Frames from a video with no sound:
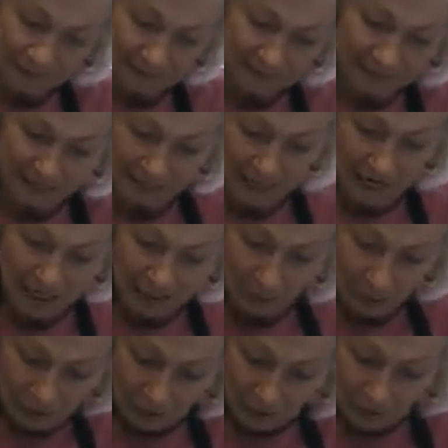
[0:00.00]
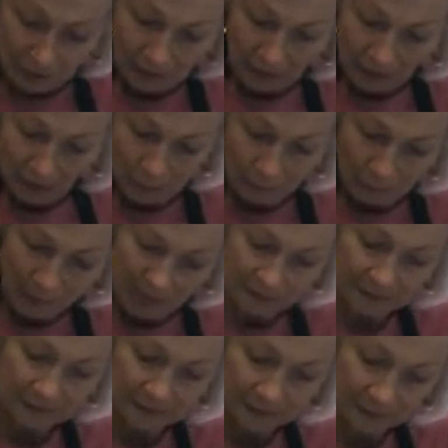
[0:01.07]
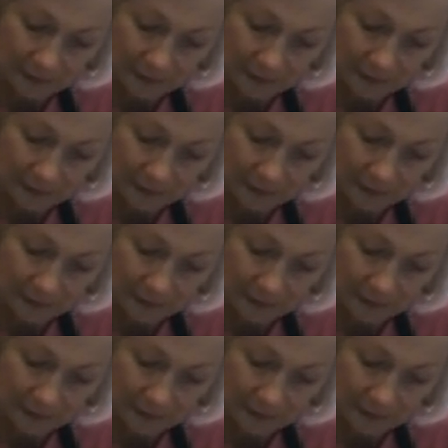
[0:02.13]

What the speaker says: to see any egg whites or